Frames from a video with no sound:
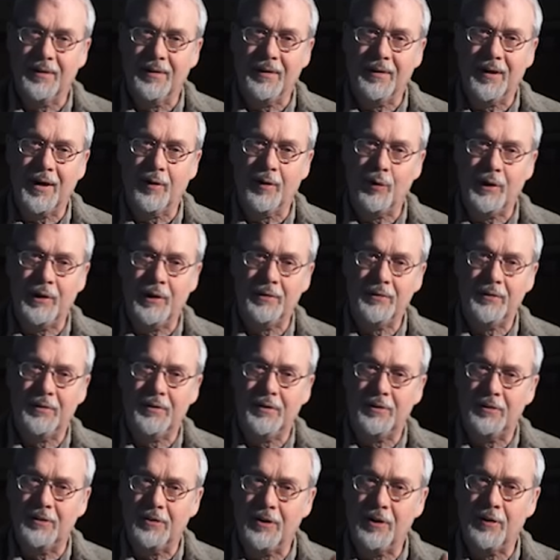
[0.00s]
And we'd
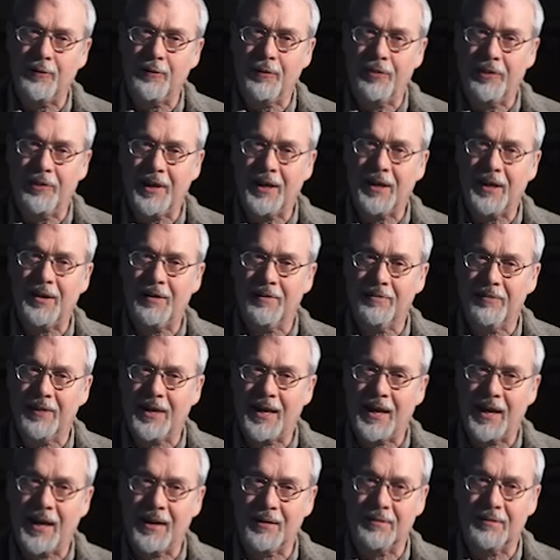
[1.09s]
don't think of
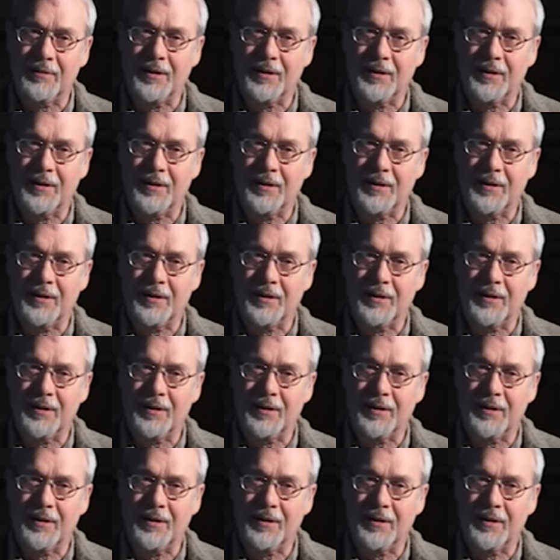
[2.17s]
that